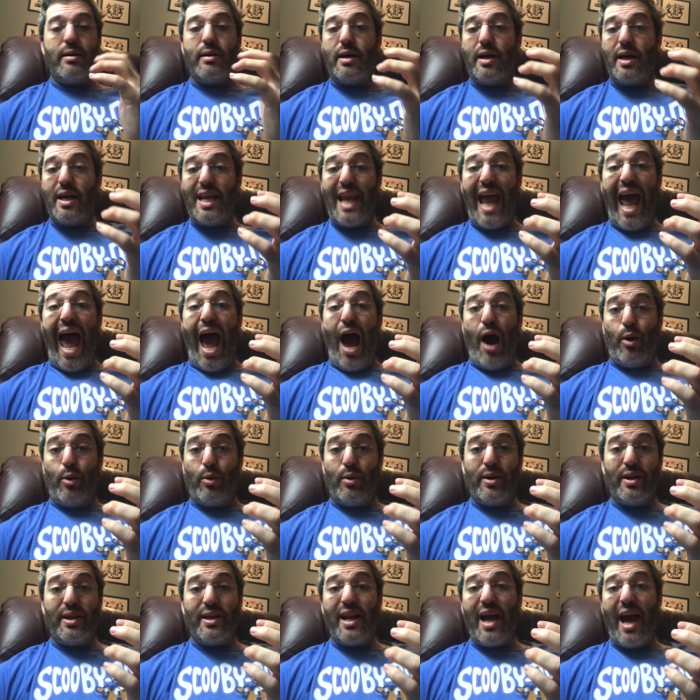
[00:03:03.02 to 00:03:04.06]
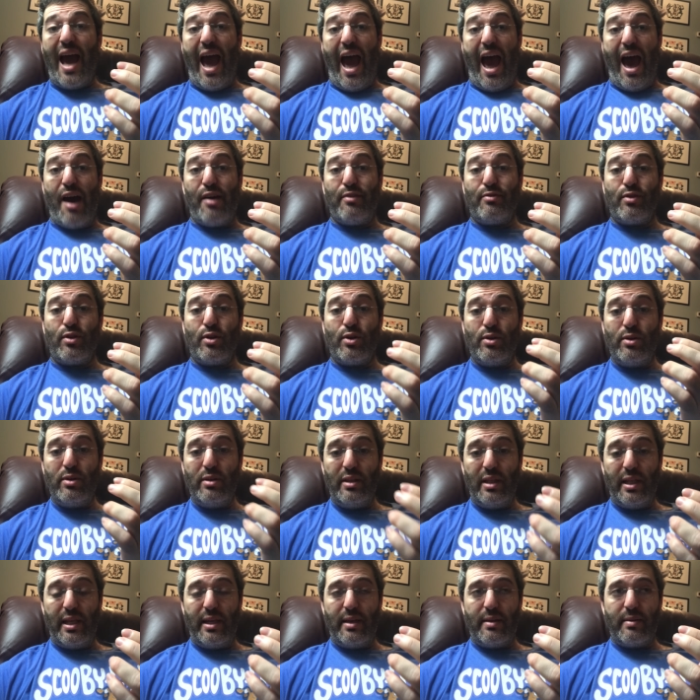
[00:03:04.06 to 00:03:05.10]
an hour and a half
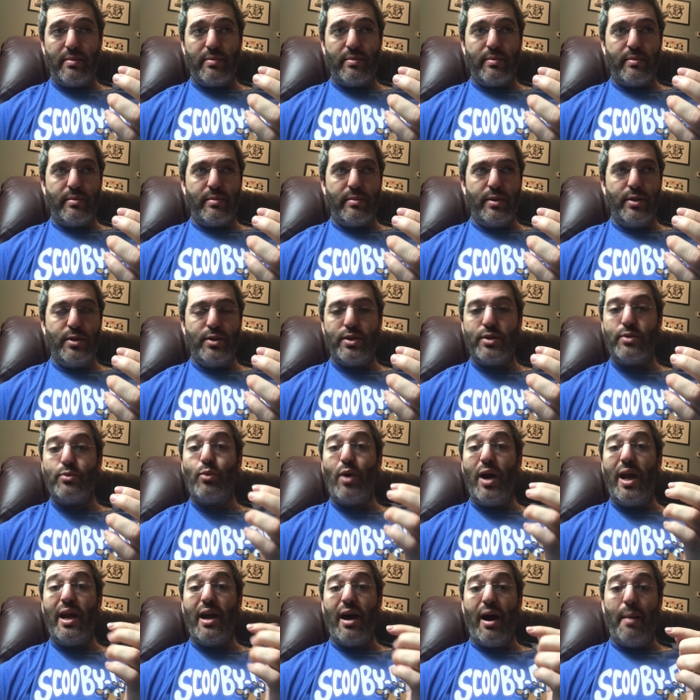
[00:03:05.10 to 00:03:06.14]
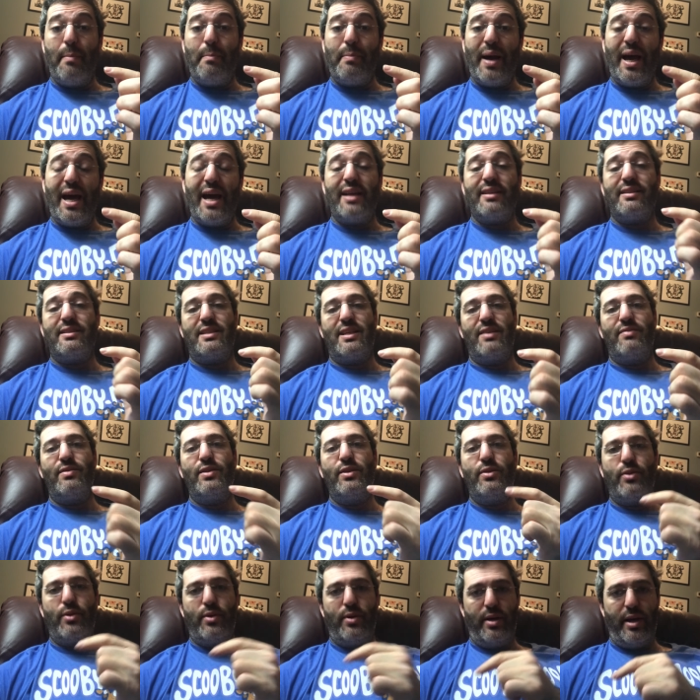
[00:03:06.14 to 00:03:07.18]
early. You should wake up at
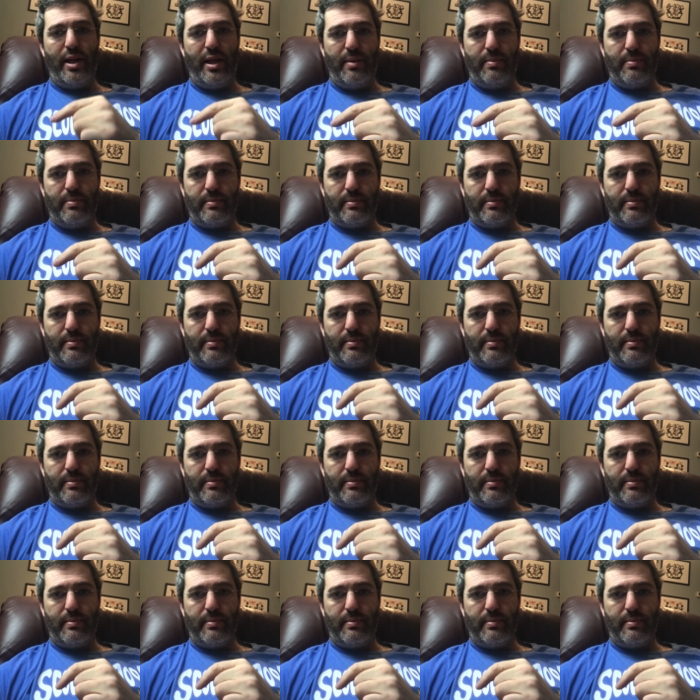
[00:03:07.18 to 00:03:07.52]
7:30.